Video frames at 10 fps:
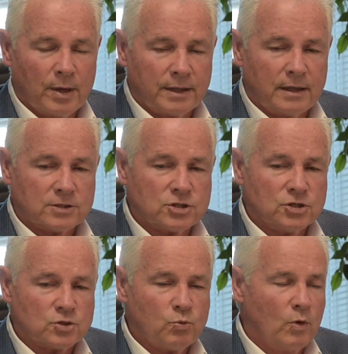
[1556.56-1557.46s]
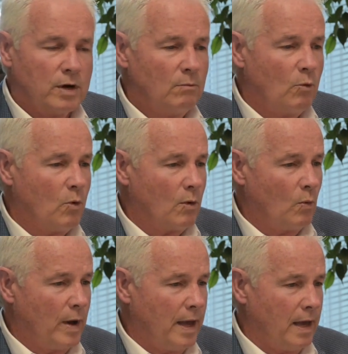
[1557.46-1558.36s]
But that's just one more
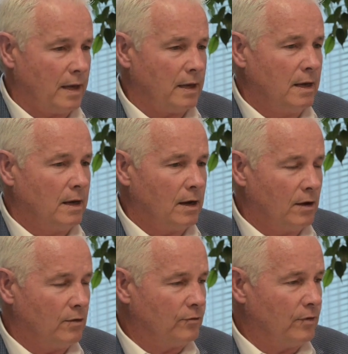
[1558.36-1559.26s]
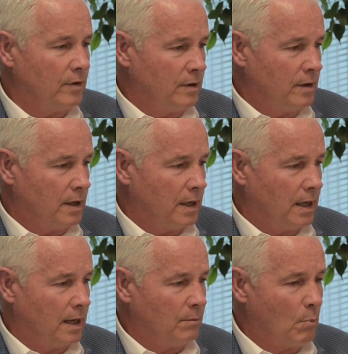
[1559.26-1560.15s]
way of
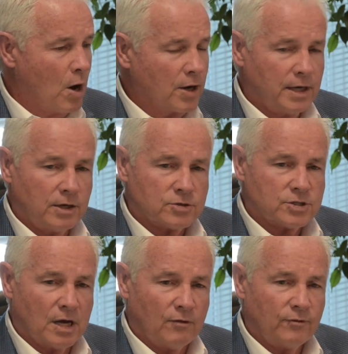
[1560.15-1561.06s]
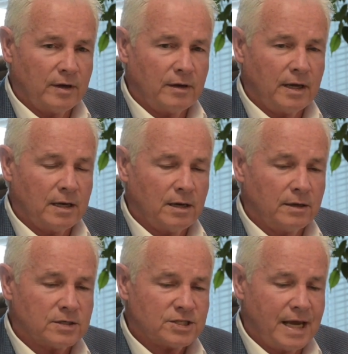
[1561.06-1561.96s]
marketing yourself
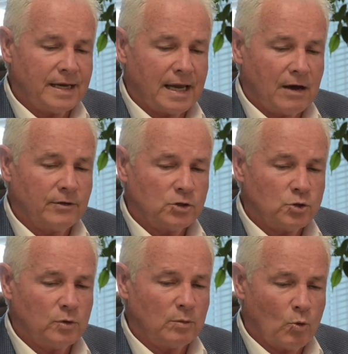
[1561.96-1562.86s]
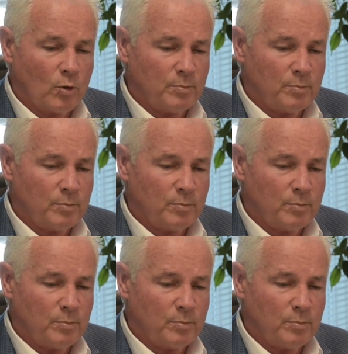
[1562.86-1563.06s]
and standing out and doing more